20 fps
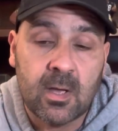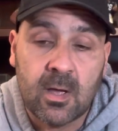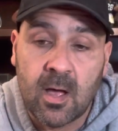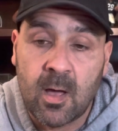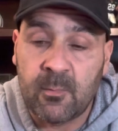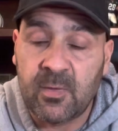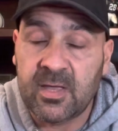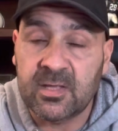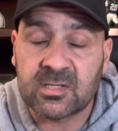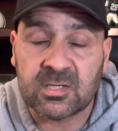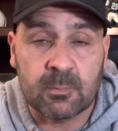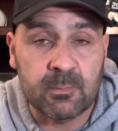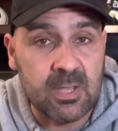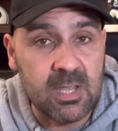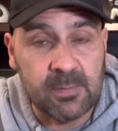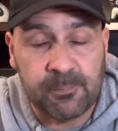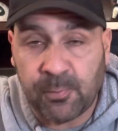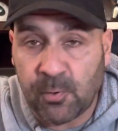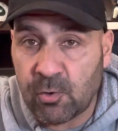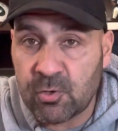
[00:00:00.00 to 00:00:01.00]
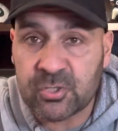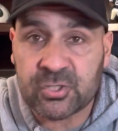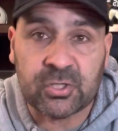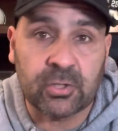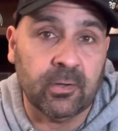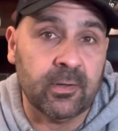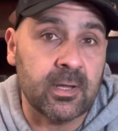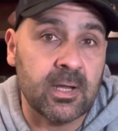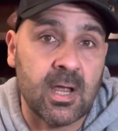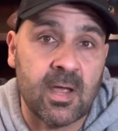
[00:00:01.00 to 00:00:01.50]
I mean, to me
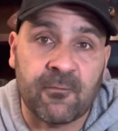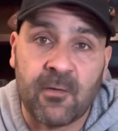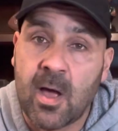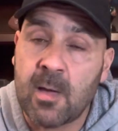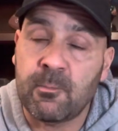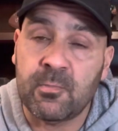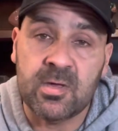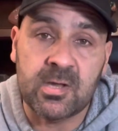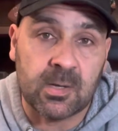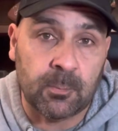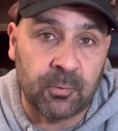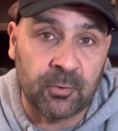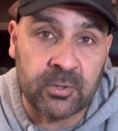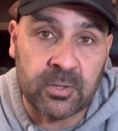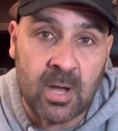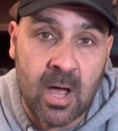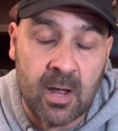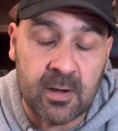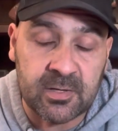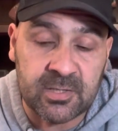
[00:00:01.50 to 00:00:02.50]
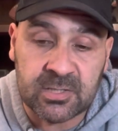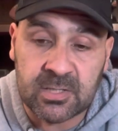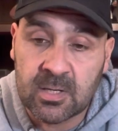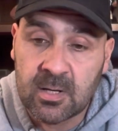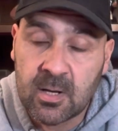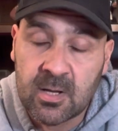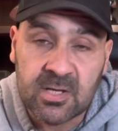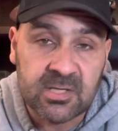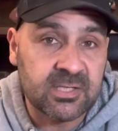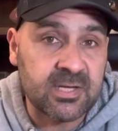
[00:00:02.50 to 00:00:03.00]
personally, if I'm being completely honest,
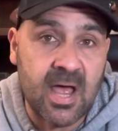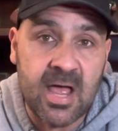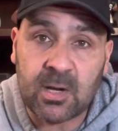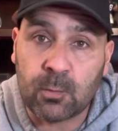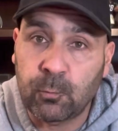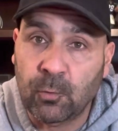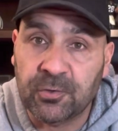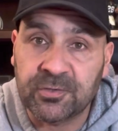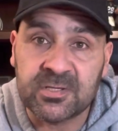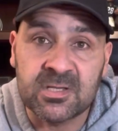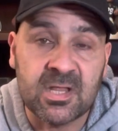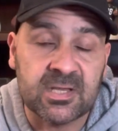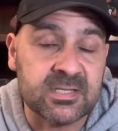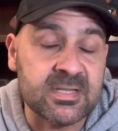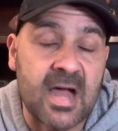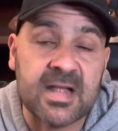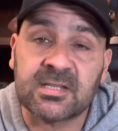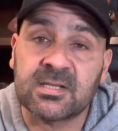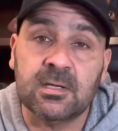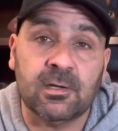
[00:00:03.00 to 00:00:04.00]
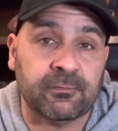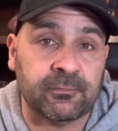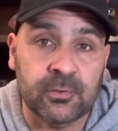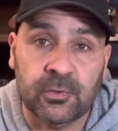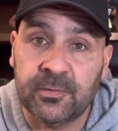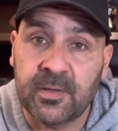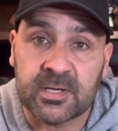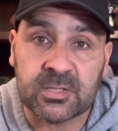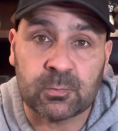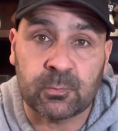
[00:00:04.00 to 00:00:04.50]
Zach Wilson does not see the
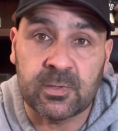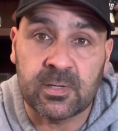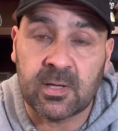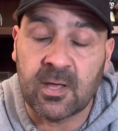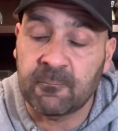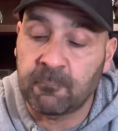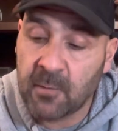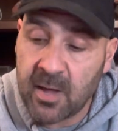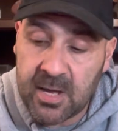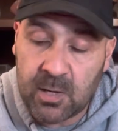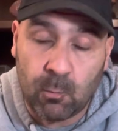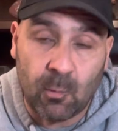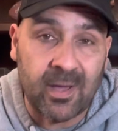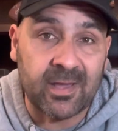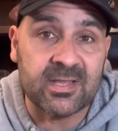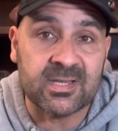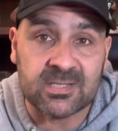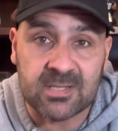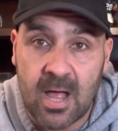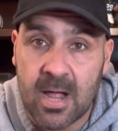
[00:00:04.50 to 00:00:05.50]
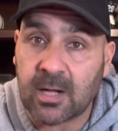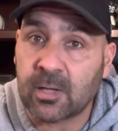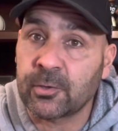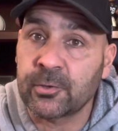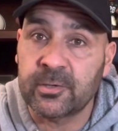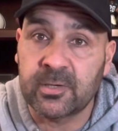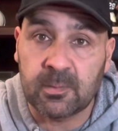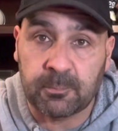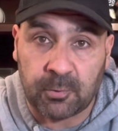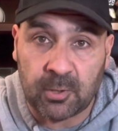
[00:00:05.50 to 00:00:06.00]
field next week. If Mike White is not
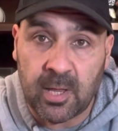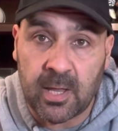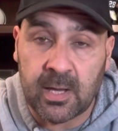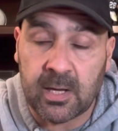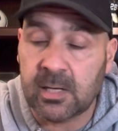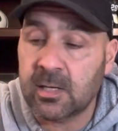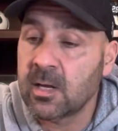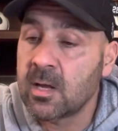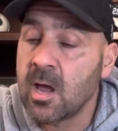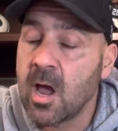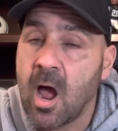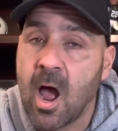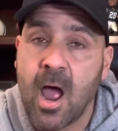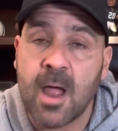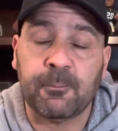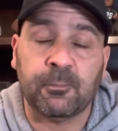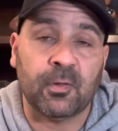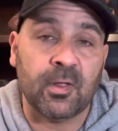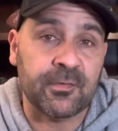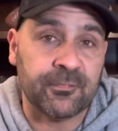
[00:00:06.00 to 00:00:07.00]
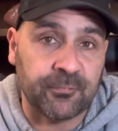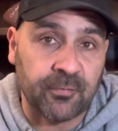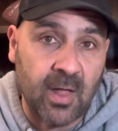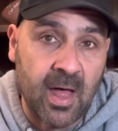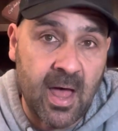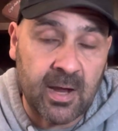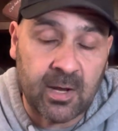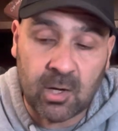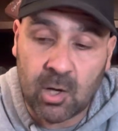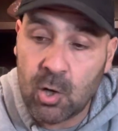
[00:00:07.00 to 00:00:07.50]
cleared to play, I play
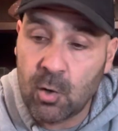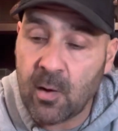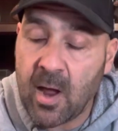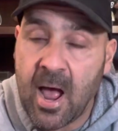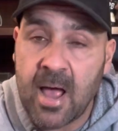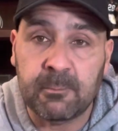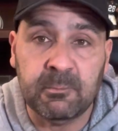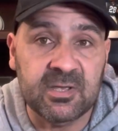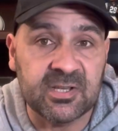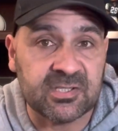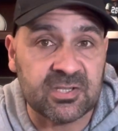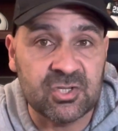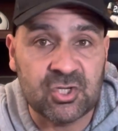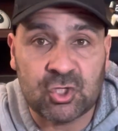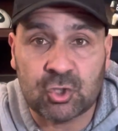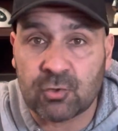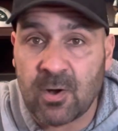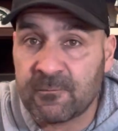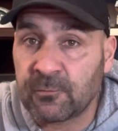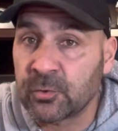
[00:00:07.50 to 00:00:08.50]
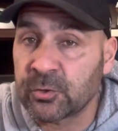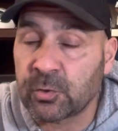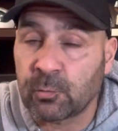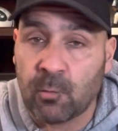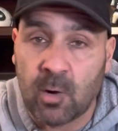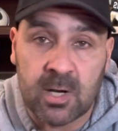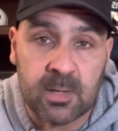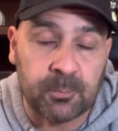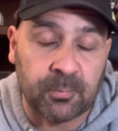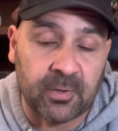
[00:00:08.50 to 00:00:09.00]
Flacco, I mix and struggle with the
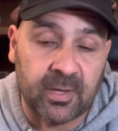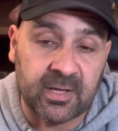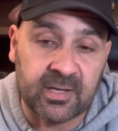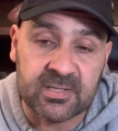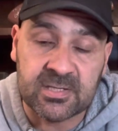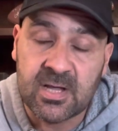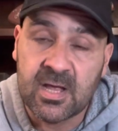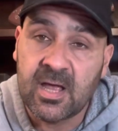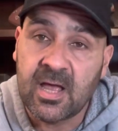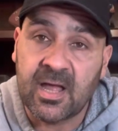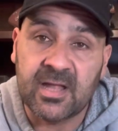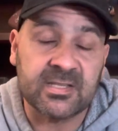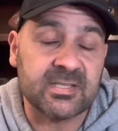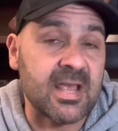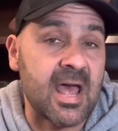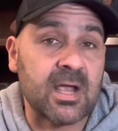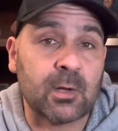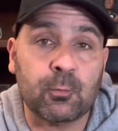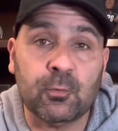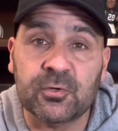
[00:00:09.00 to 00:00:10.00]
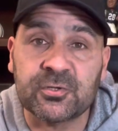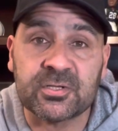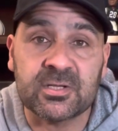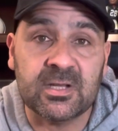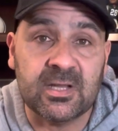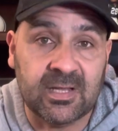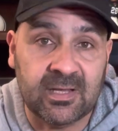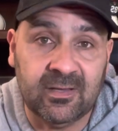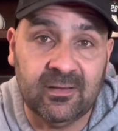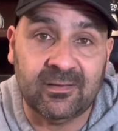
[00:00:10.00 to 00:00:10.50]
running plays, and Zach Wilson
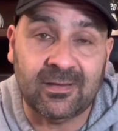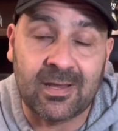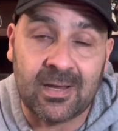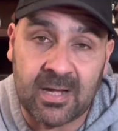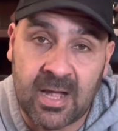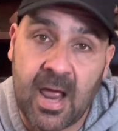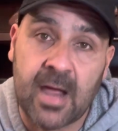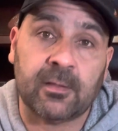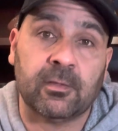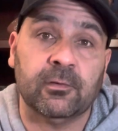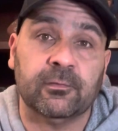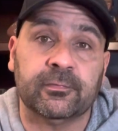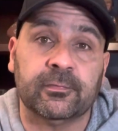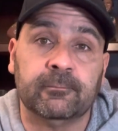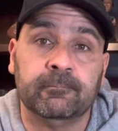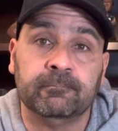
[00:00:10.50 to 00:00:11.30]
is inactive.